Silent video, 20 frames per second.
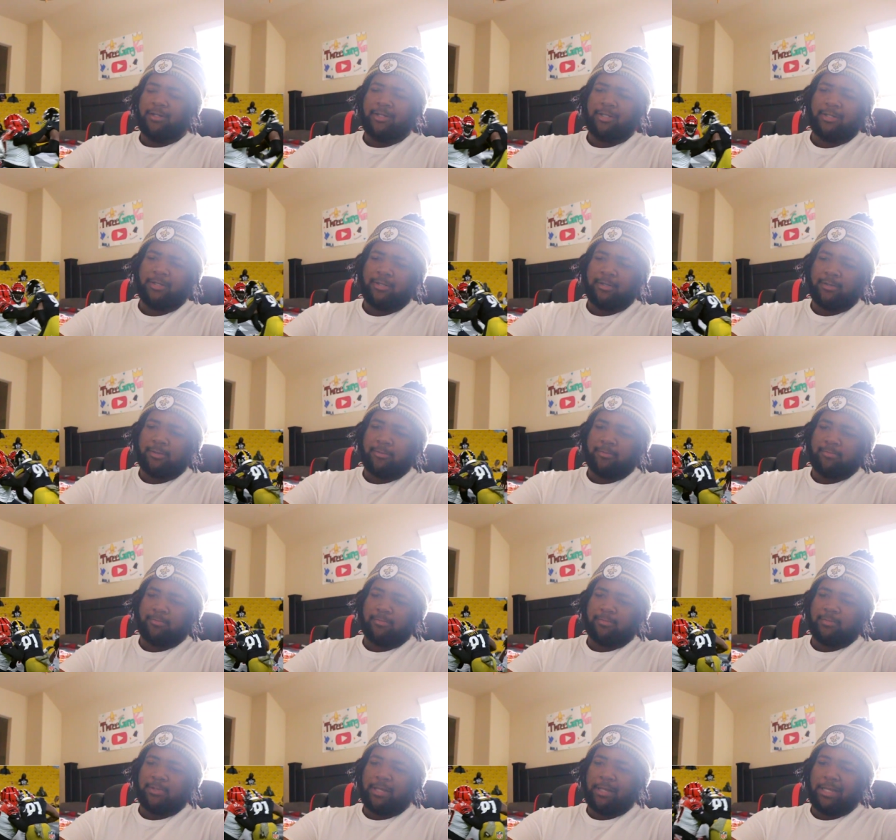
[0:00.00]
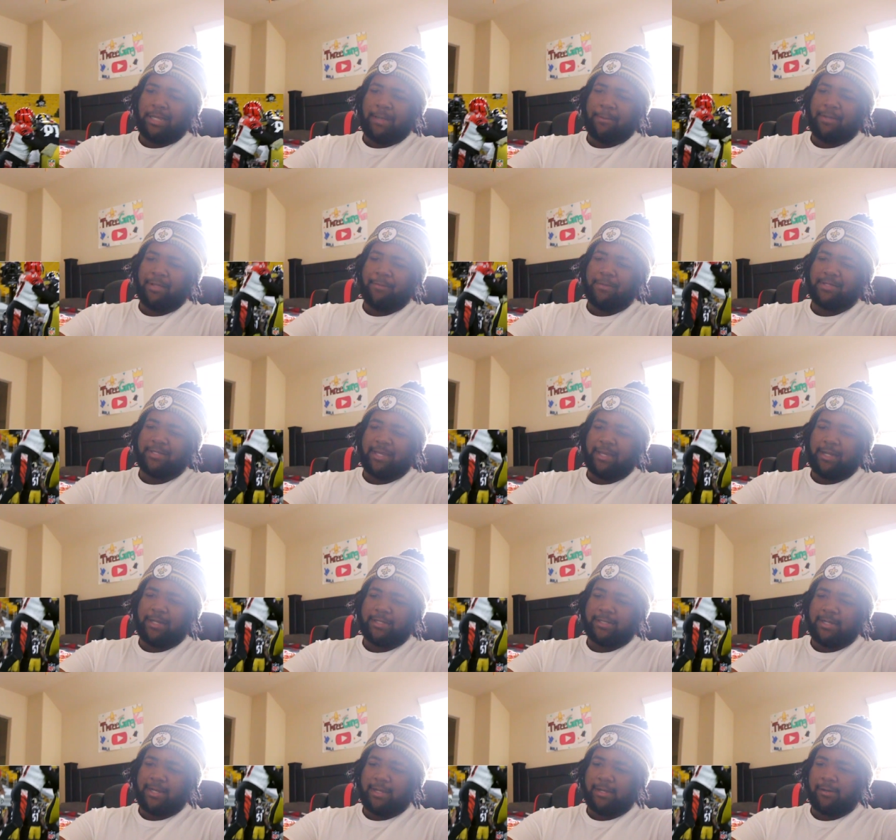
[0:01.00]
Um, I mean, let me tell you
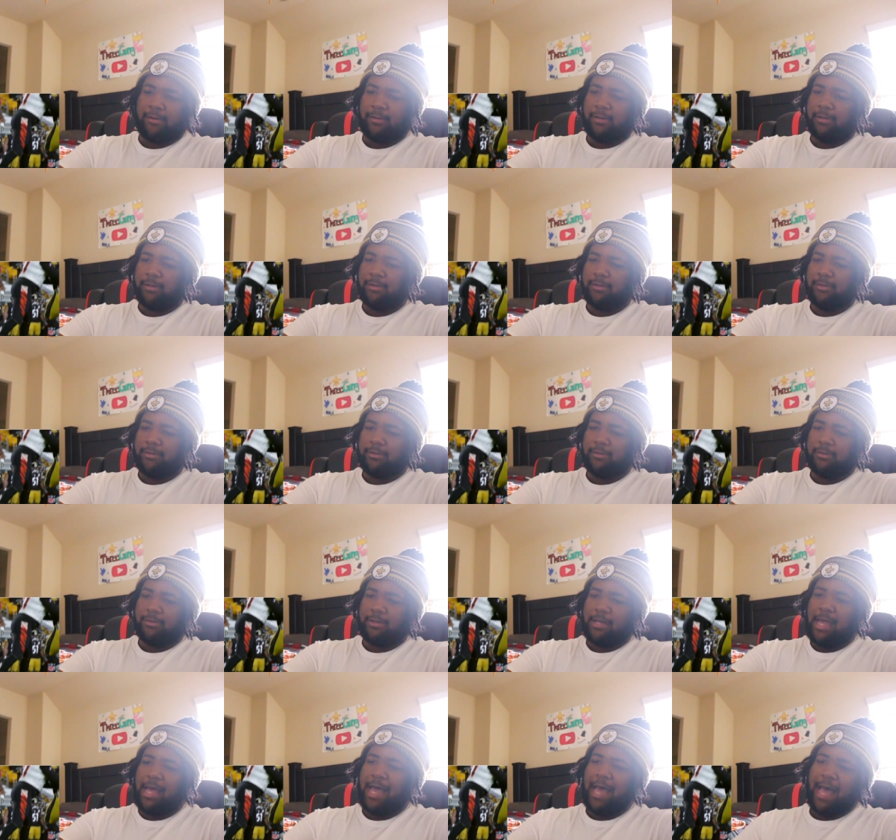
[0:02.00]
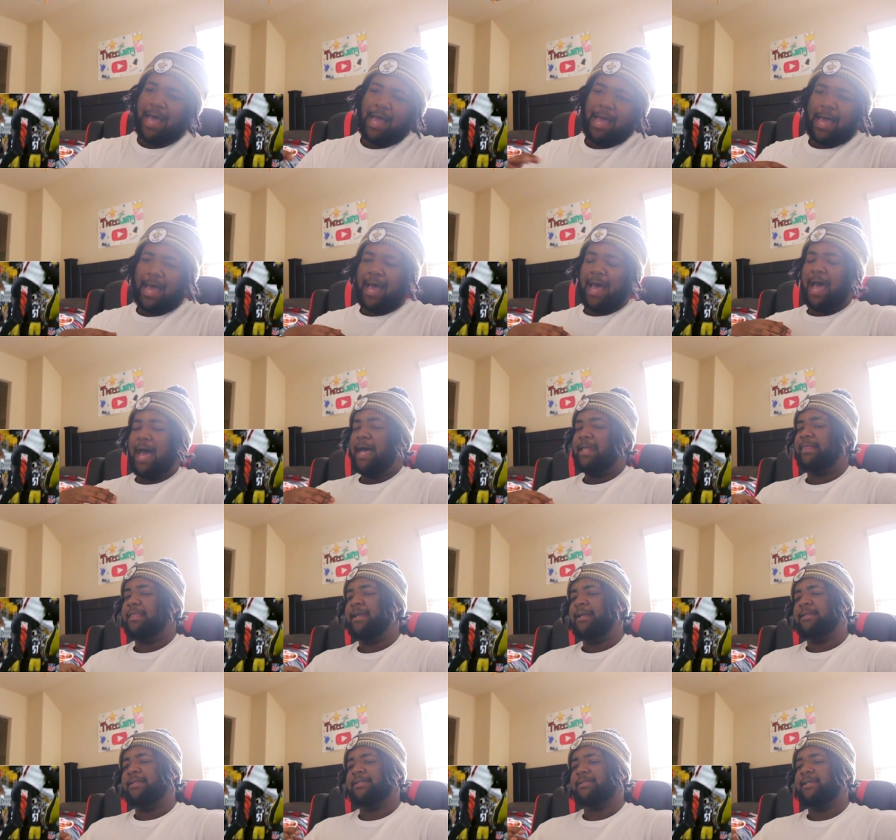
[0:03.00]
this now. I
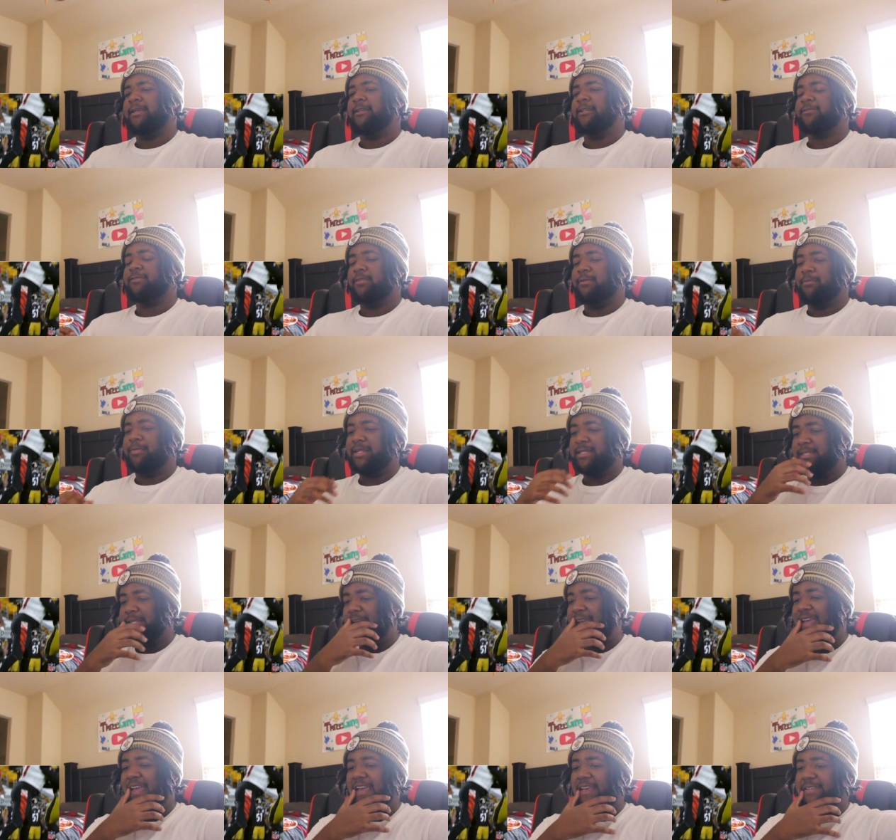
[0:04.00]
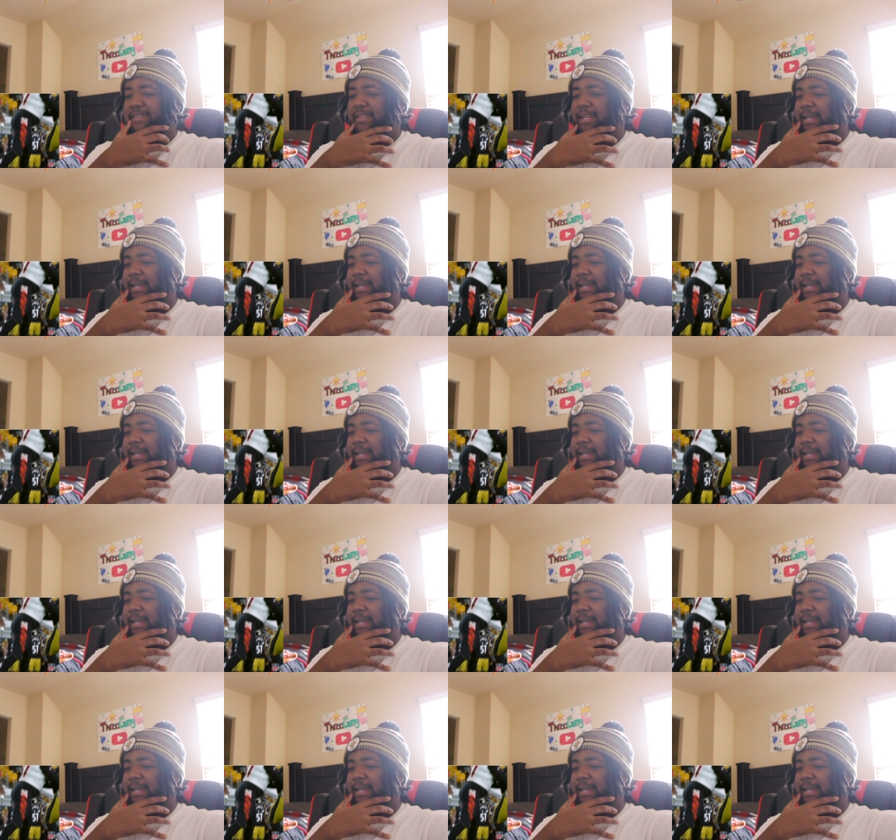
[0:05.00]
think the Steelers from the bust their ass.